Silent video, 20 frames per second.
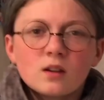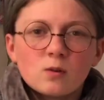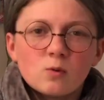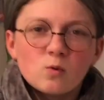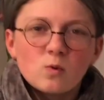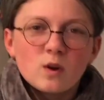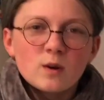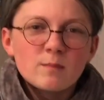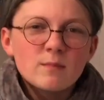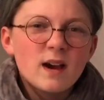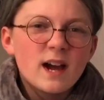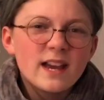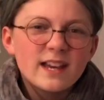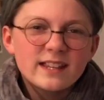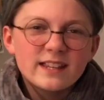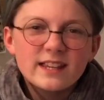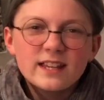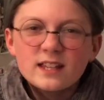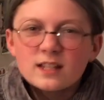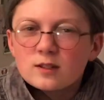When my
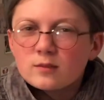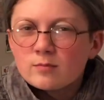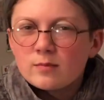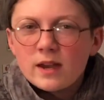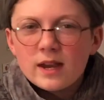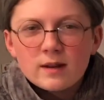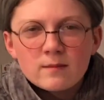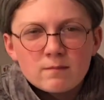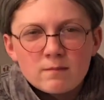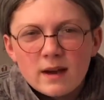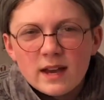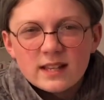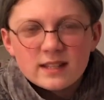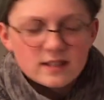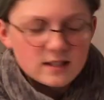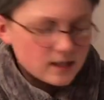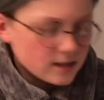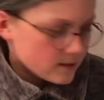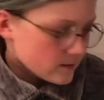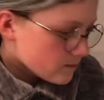kids made
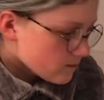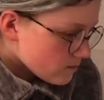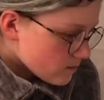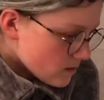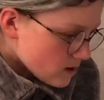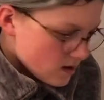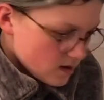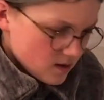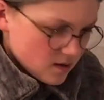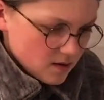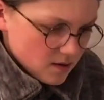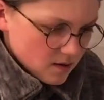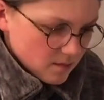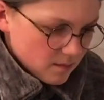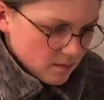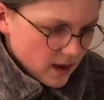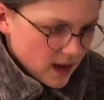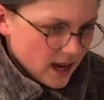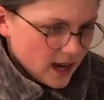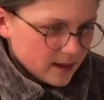messes,
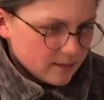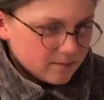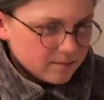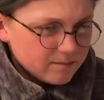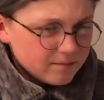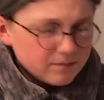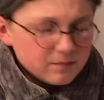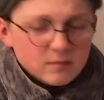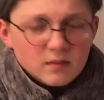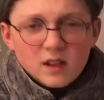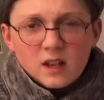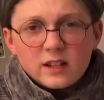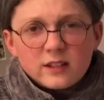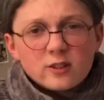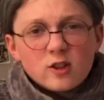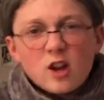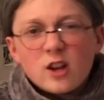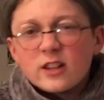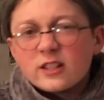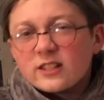man, as
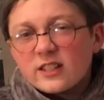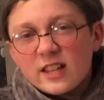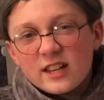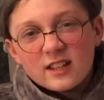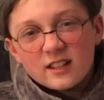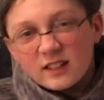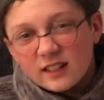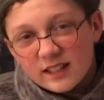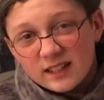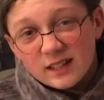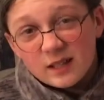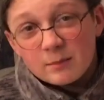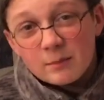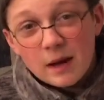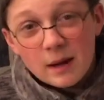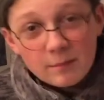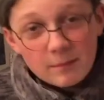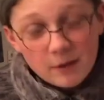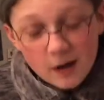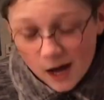long as they cleaned them
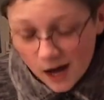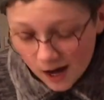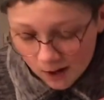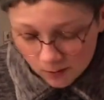up, I